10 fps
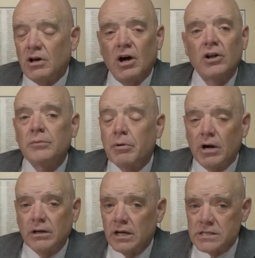all the
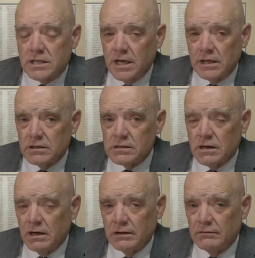prognosticators
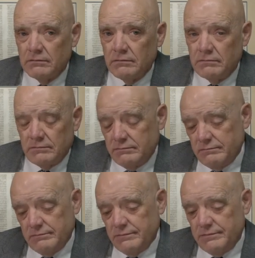on
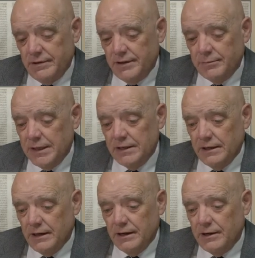in the
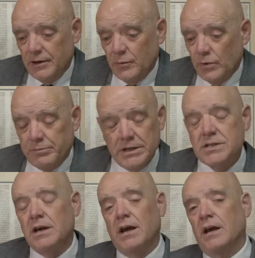media would be
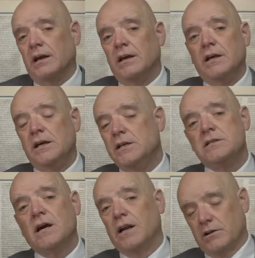saying
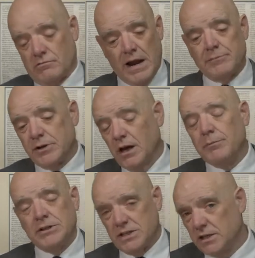he's got it wrapped
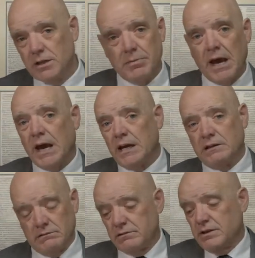up, it's in the
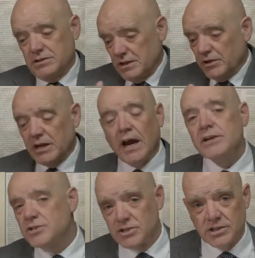bag, these other
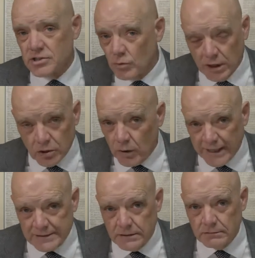guys just as well
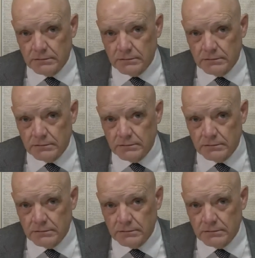quit.